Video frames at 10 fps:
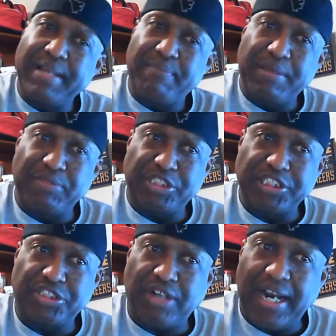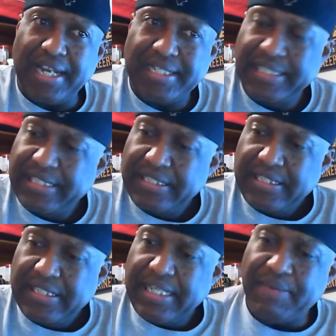people should try.
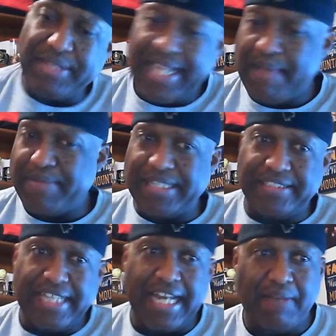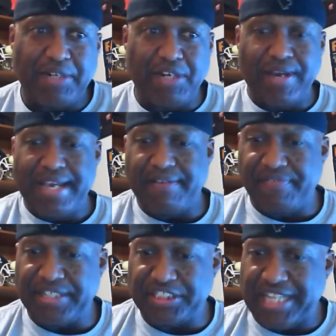And with that being said, I'm going to go ahead and
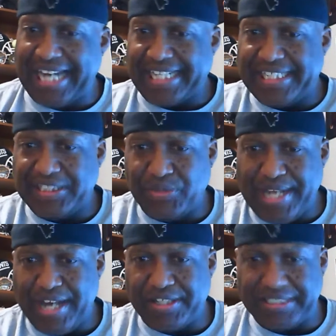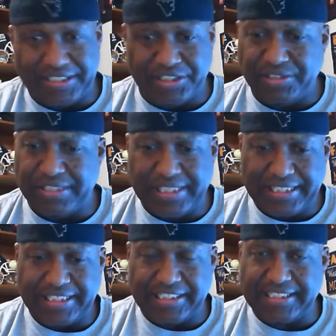finish knocking this one out because it's too
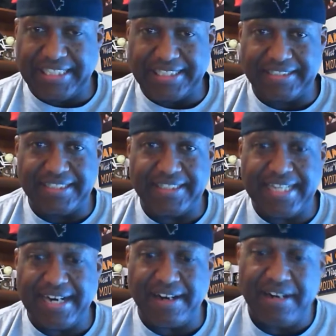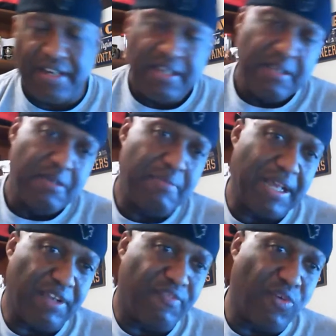good to just let it sit there. But I
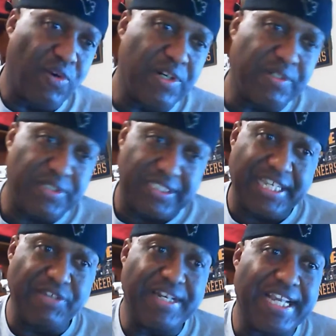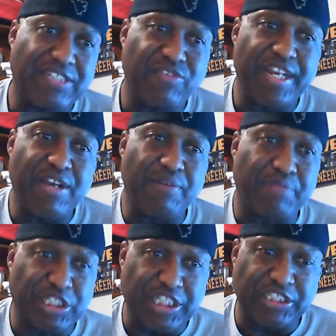look forward to seeing you in the next video.
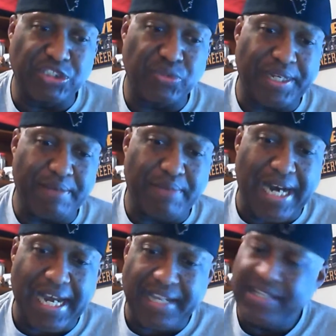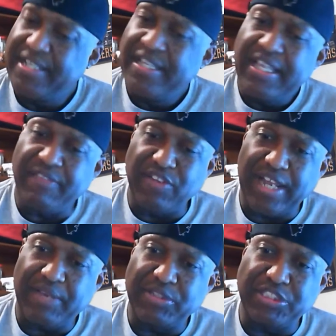Appreciate you swinging by. If you
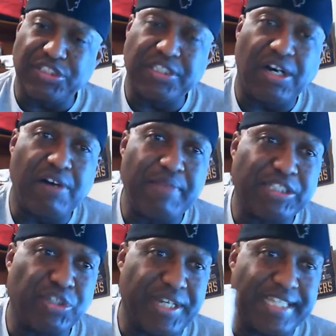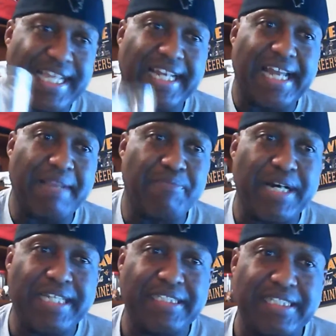like what you saw, make sure you hit that like
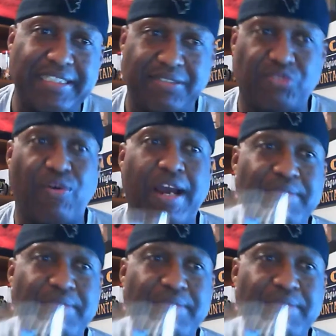button and subscribe